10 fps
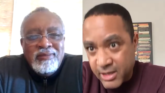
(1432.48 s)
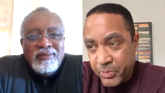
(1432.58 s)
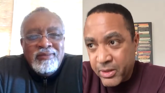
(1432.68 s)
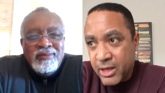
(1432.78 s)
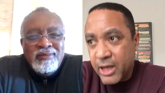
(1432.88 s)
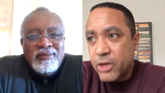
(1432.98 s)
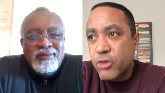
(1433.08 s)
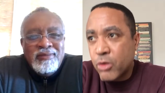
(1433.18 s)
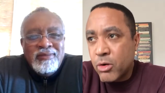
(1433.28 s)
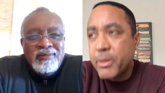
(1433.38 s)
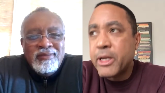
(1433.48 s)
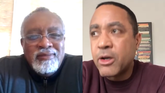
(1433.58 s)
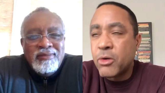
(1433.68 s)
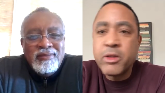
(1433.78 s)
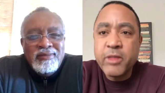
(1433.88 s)
Speaker 1: And I didn't grow up eating
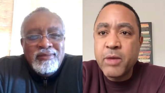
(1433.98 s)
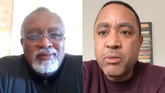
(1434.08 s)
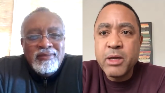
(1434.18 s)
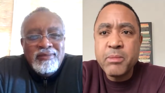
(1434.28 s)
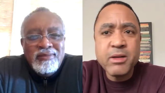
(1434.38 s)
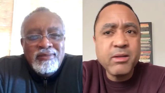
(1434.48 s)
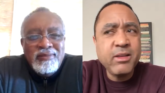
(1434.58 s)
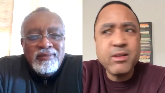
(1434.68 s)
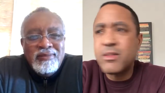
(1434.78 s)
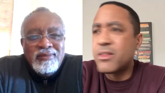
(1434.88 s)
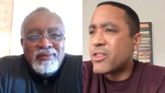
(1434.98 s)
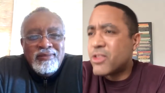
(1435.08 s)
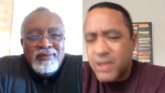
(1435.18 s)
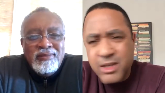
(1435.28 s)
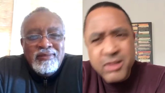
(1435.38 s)
only that way, but you know, the
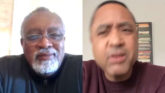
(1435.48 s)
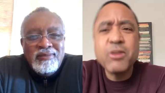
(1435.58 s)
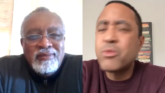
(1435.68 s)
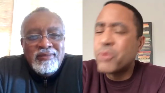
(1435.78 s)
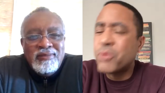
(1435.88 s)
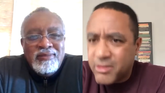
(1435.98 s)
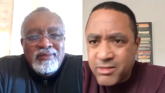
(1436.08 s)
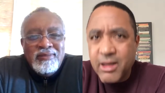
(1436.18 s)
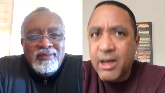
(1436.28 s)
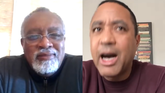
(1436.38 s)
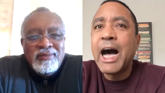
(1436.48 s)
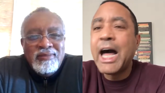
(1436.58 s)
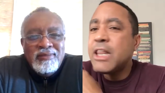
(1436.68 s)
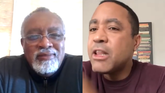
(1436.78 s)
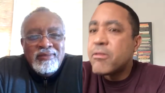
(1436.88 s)
chicken, the grease, I
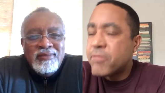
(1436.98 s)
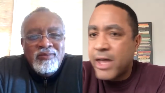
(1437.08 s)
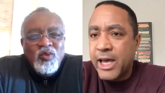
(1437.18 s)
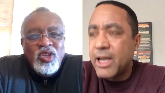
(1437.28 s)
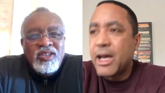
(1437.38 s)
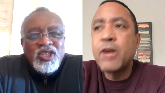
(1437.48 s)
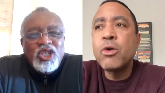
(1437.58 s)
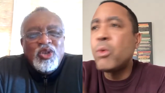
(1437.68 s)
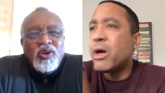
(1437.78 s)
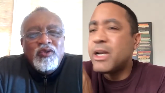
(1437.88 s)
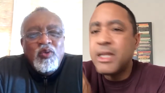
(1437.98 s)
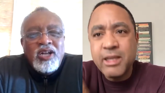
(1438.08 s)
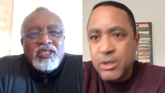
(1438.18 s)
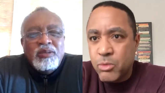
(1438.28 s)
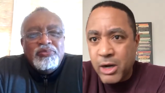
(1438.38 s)
love that. I don't want. Did you ever watch
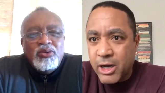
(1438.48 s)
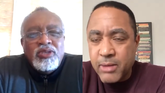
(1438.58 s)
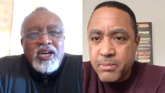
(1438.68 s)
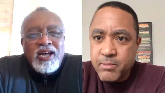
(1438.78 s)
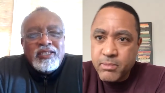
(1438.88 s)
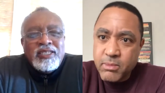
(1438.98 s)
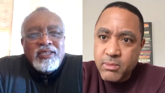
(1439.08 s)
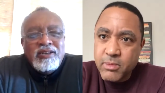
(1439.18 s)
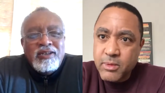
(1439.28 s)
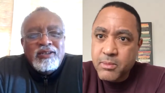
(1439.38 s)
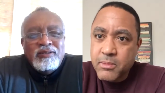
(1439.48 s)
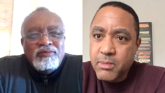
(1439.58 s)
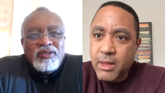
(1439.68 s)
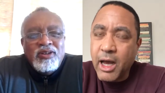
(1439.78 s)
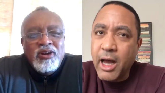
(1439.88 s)
the
Speaker 2: Boondocks uh,
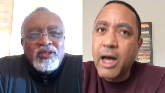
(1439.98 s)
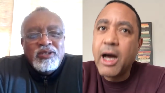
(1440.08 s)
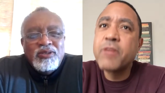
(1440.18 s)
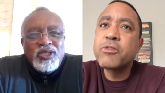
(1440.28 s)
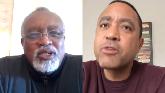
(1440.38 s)
cartoon? I saw show?